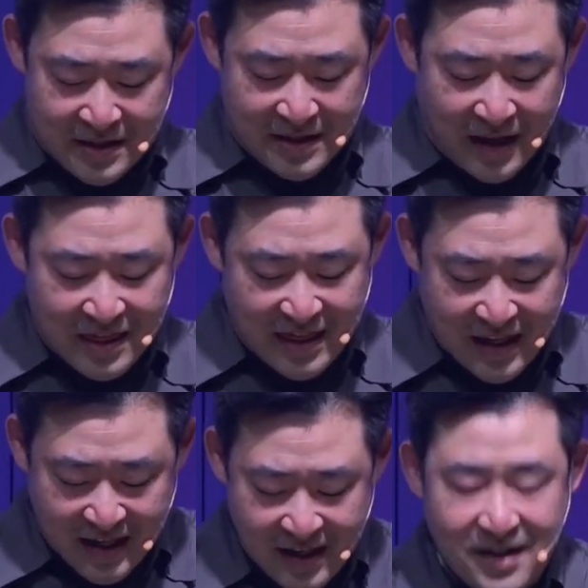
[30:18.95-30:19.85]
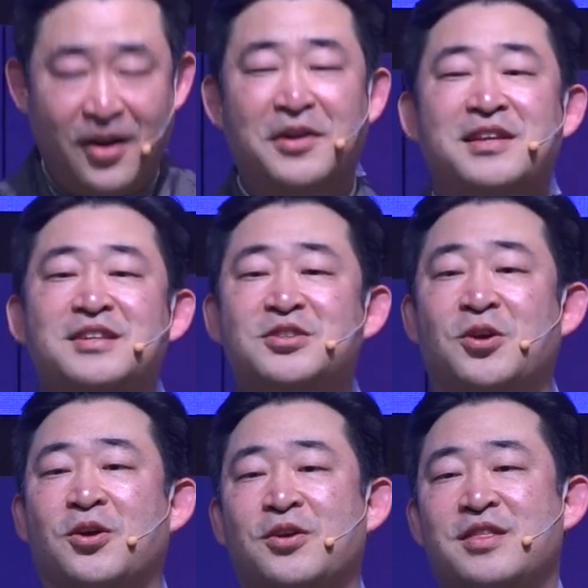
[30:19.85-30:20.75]
Nothing on this
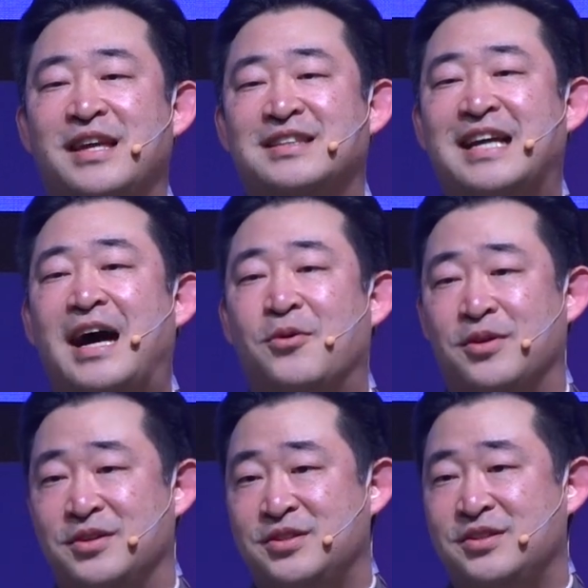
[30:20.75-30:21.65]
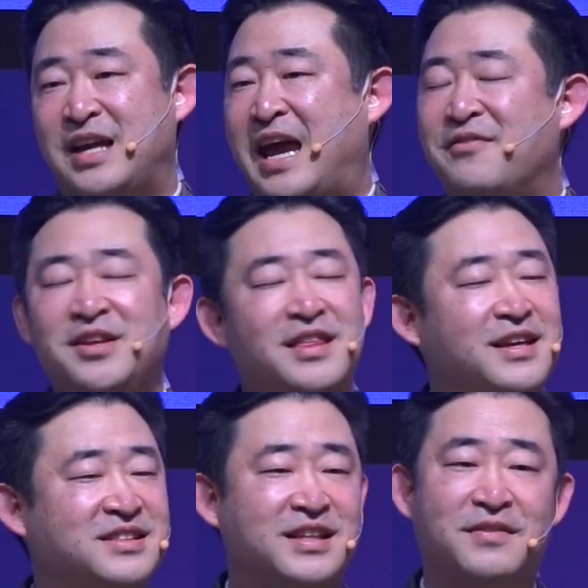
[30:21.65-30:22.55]
earth is ours.
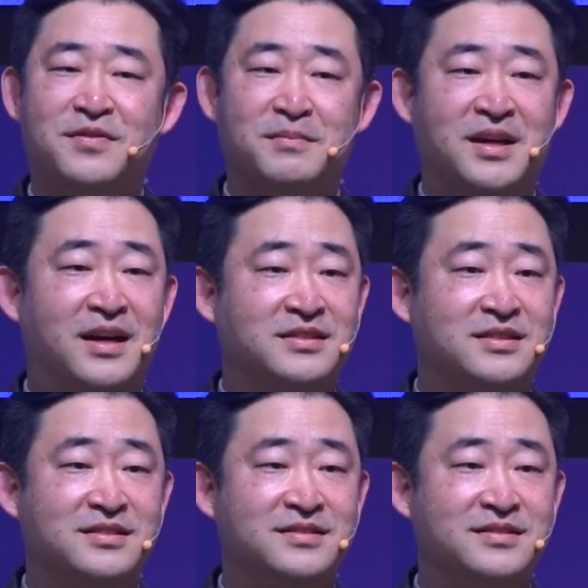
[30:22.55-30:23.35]
Everything is a gift from God.